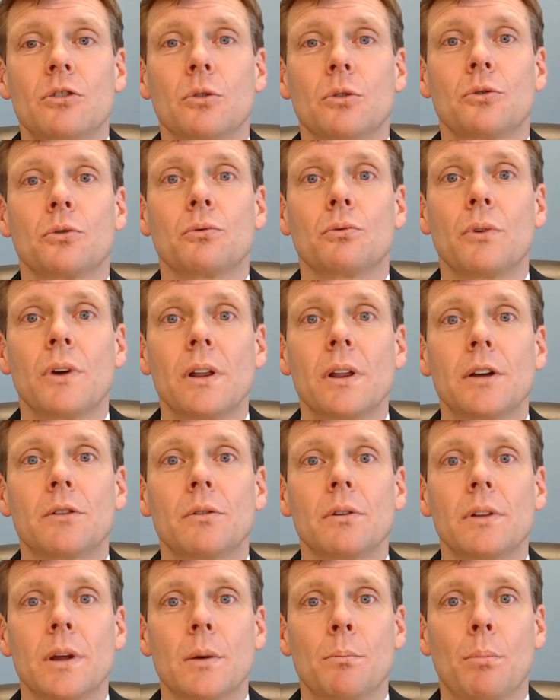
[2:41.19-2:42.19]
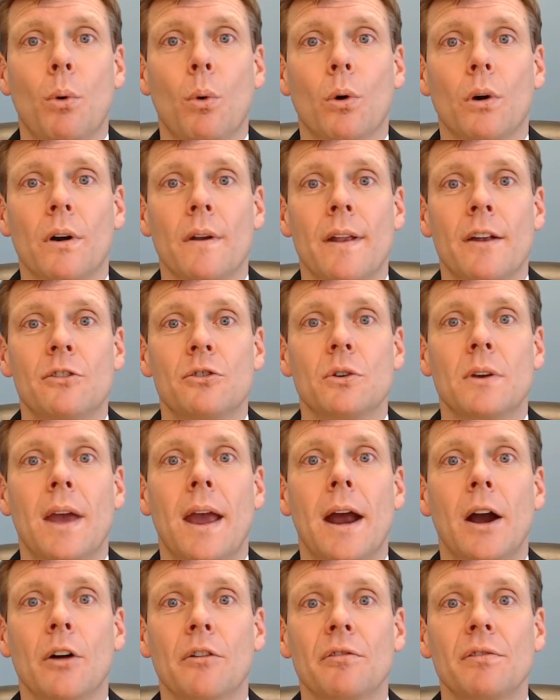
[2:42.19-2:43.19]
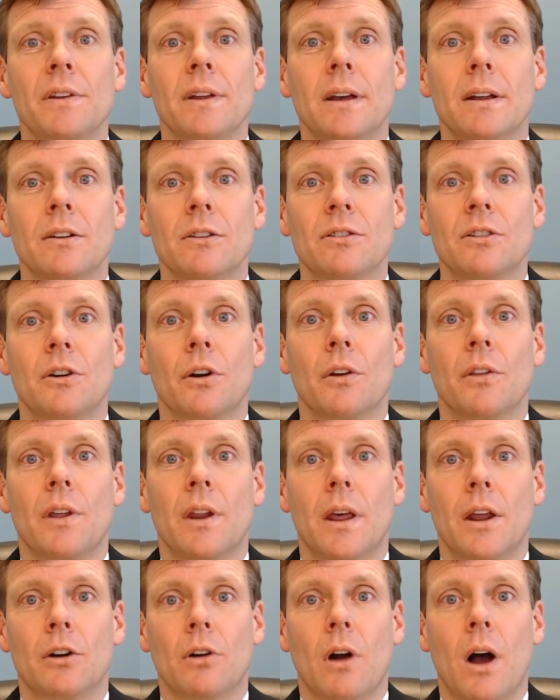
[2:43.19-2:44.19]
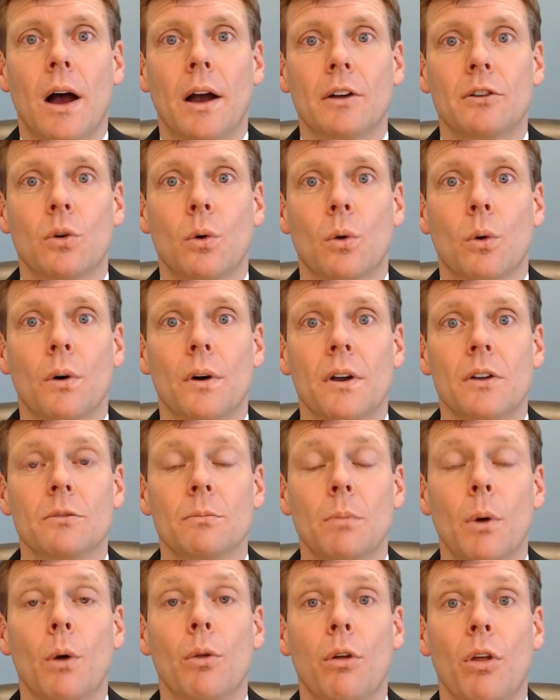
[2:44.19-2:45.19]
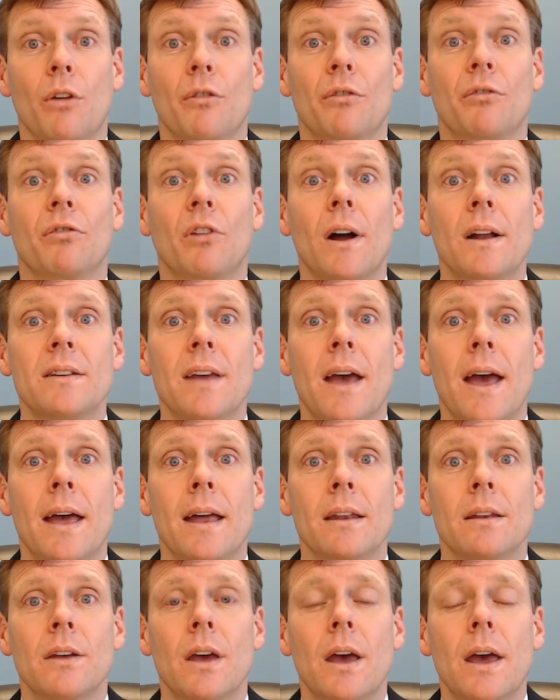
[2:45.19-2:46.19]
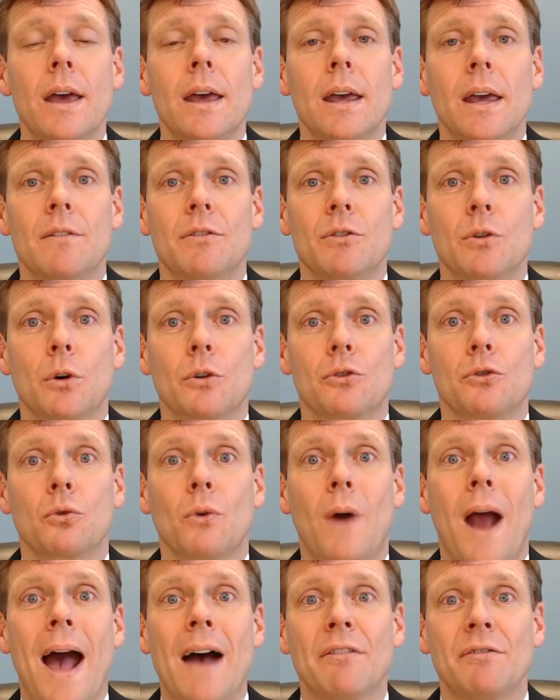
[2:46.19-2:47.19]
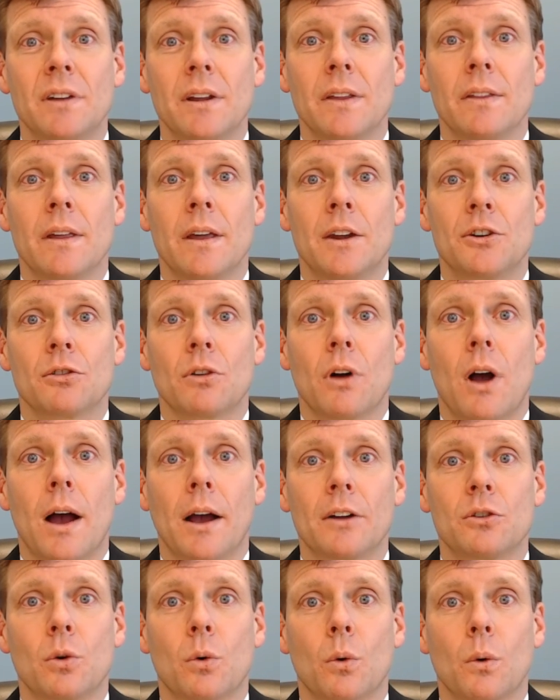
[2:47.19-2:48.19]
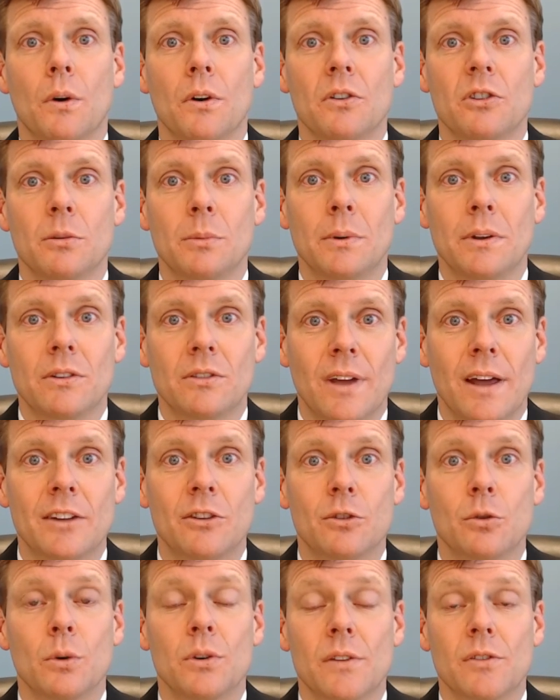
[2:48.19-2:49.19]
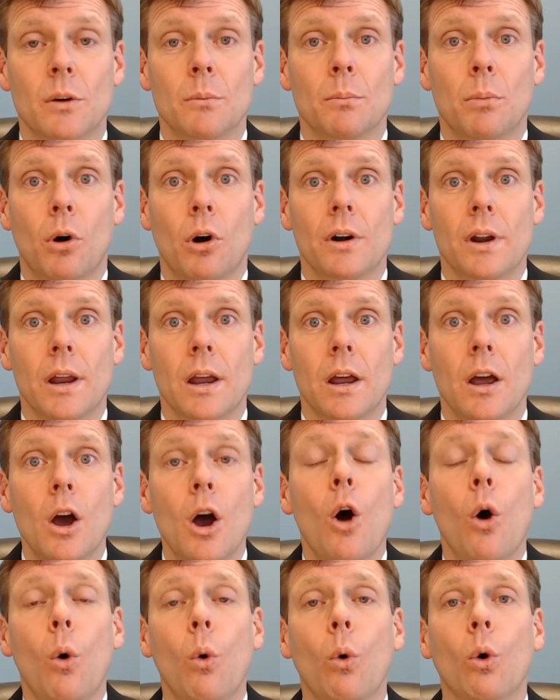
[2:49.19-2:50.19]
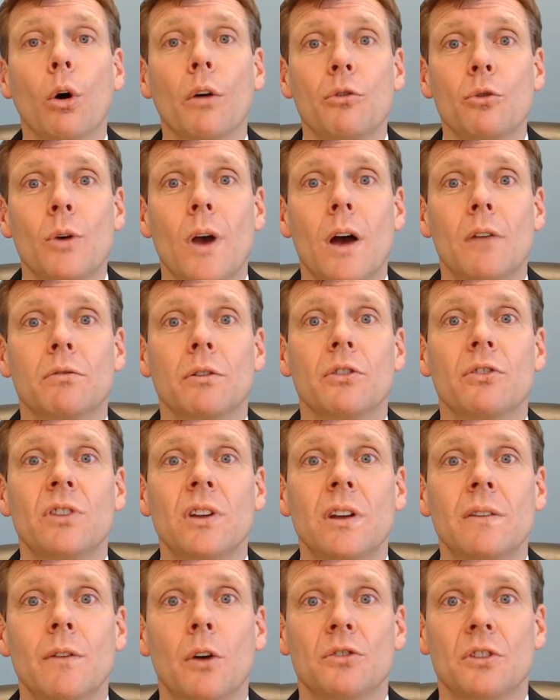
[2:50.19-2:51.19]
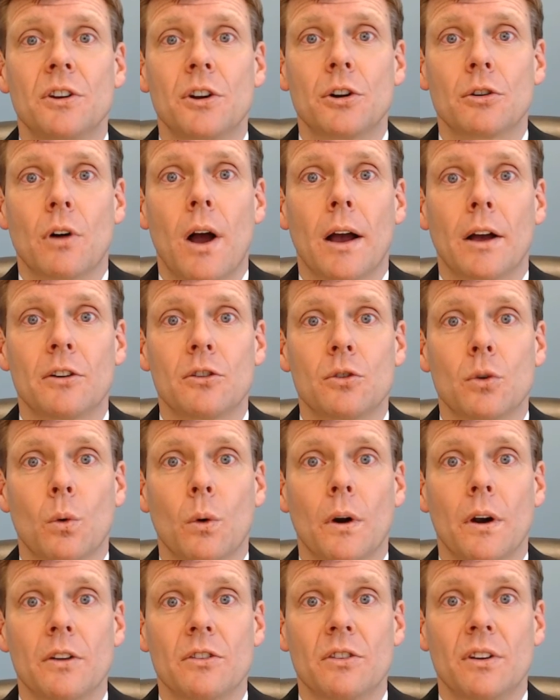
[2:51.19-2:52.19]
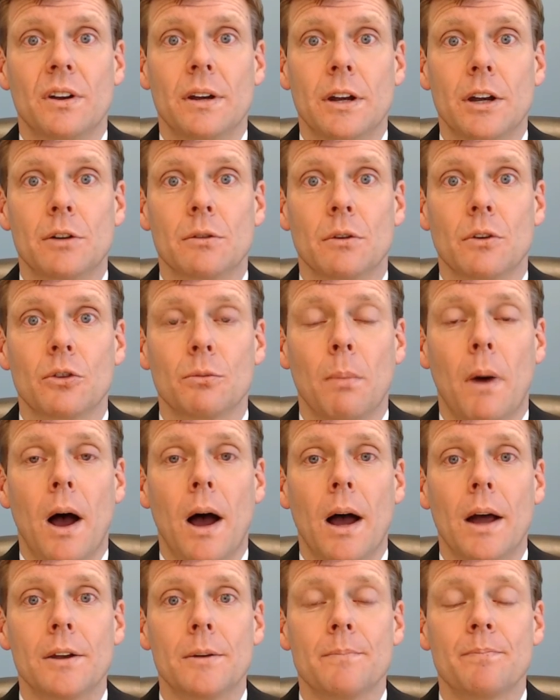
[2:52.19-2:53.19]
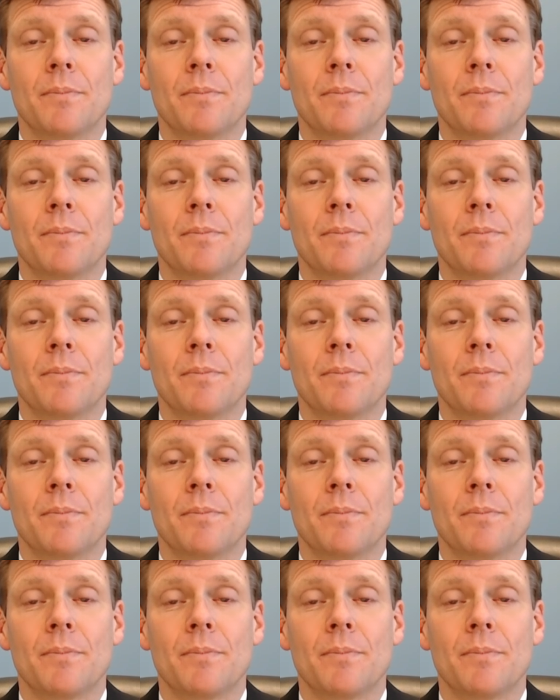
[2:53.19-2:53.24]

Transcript: So it's really, really important that you carefully consider the interrogatories both on the front end, if you're drafting the interrogatories to be sent to a different party, or if you have received those interrogatories and you need to respond.